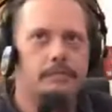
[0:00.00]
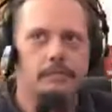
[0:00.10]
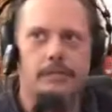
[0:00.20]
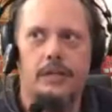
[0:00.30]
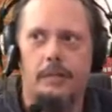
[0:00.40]

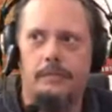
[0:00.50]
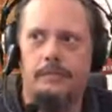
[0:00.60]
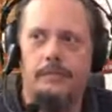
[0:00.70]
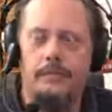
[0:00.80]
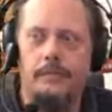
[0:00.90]
come
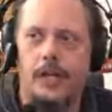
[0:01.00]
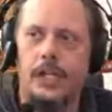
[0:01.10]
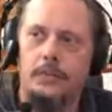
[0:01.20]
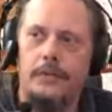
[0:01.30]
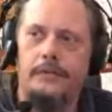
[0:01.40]
a
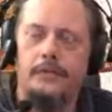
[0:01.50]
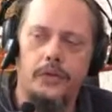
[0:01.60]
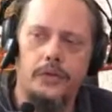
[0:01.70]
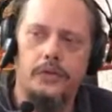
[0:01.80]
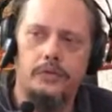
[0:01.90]
little bit
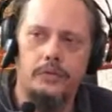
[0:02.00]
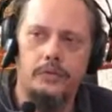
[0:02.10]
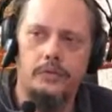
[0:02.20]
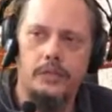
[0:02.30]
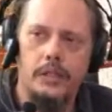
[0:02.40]
further
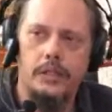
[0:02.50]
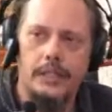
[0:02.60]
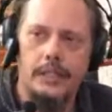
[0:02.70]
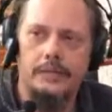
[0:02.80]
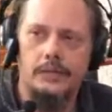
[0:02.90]
full
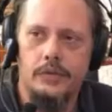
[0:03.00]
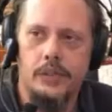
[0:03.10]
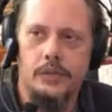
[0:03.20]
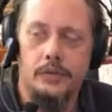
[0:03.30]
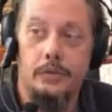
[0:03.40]
into a
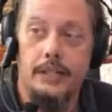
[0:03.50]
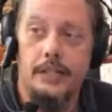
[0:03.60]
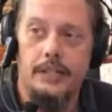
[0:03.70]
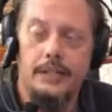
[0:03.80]
new me?